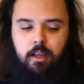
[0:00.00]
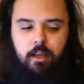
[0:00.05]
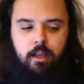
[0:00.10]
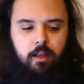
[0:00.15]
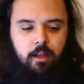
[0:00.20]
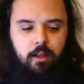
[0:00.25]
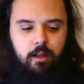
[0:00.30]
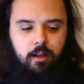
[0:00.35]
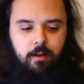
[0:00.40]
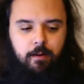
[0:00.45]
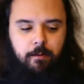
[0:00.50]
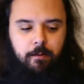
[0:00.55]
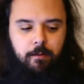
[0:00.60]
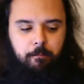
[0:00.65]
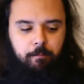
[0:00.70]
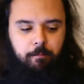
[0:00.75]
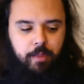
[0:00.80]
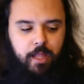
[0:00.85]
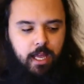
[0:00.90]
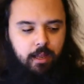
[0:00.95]

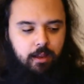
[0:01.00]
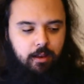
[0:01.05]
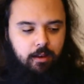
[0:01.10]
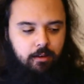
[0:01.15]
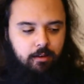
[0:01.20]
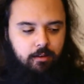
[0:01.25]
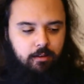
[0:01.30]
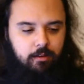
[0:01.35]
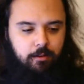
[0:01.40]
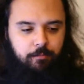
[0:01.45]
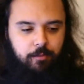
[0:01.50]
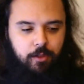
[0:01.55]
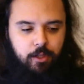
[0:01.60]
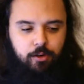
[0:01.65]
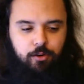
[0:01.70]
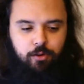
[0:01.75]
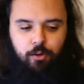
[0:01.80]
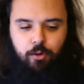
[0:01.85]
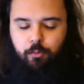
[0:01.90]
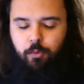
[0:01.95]
And
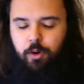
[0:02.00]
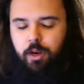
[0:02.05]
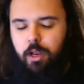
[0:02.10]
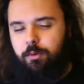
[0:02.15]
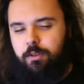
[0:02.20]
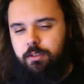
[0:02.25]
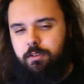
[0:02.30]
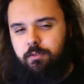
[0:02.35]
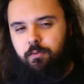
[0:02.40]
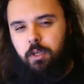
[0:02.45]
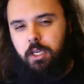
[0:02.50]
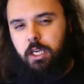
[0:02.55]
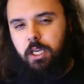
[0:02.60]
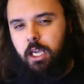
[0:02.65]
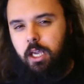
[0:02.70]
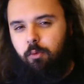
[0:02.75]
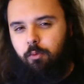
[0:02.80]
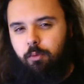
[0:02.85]
you know, when I was thinking,